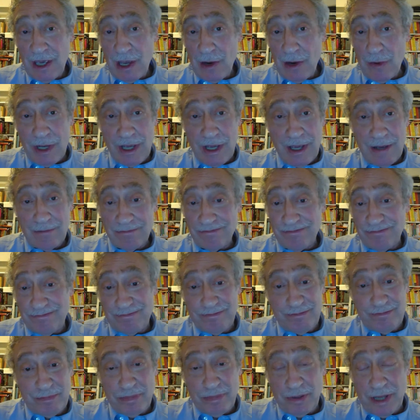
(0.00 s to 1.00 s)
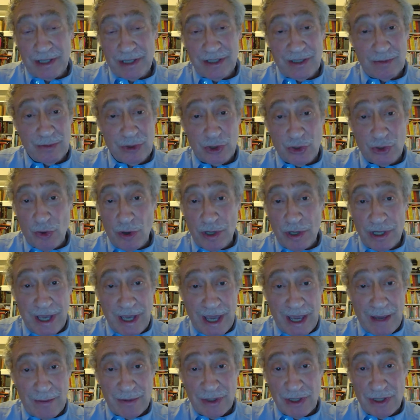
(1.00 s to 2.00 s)
Geary played some
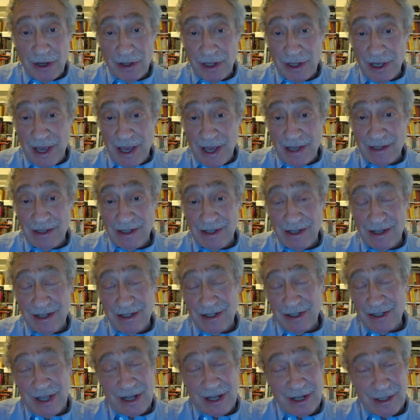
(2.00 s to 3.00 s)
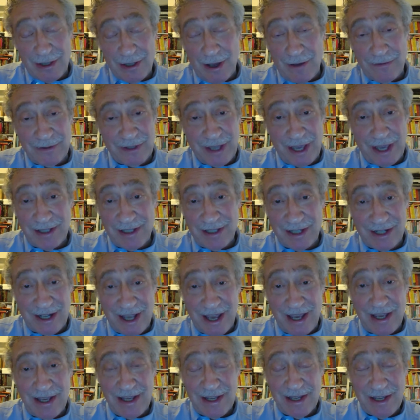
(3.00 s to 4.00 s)
strong games near the end. He just had a tough day
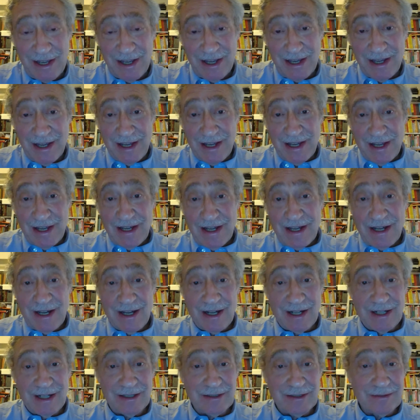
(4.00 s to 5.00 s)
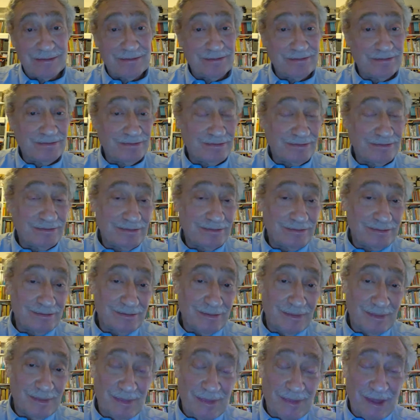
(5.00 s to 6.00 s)
today. I
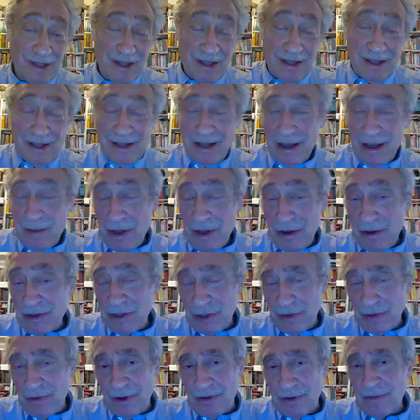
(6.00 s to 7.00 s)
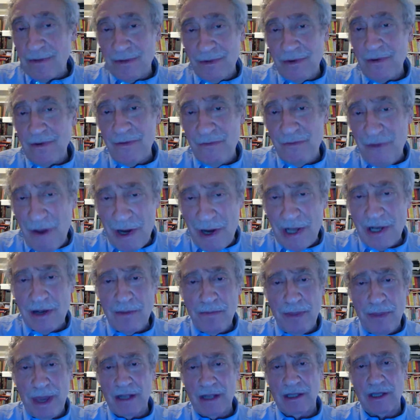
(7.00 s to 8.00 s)
mean, it was a
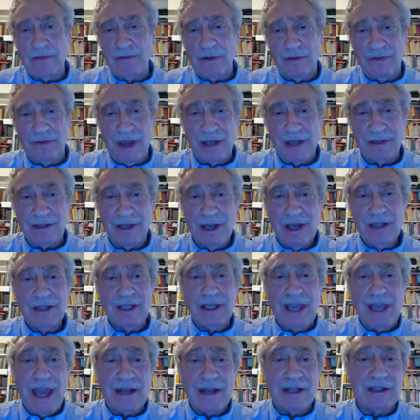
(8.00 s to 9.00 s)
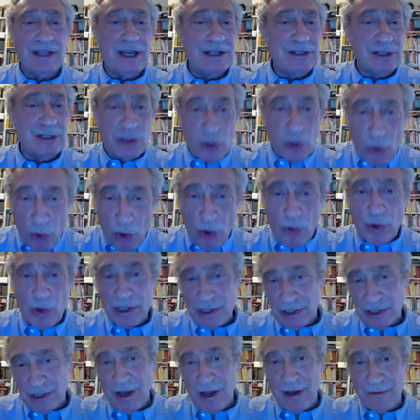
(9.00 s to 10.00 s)
very competitive event. The candidates is
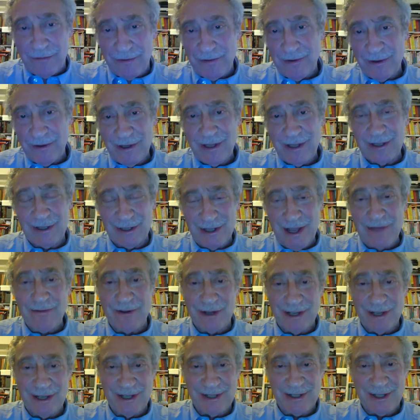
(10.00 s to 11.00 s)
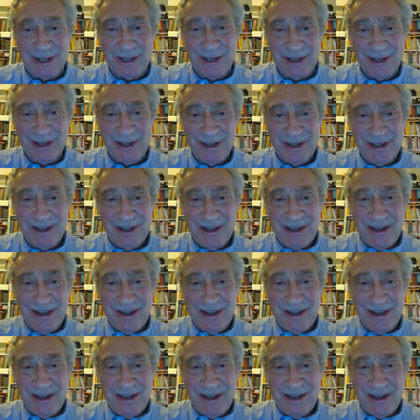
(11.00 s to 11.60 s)
always tough. It's never easy.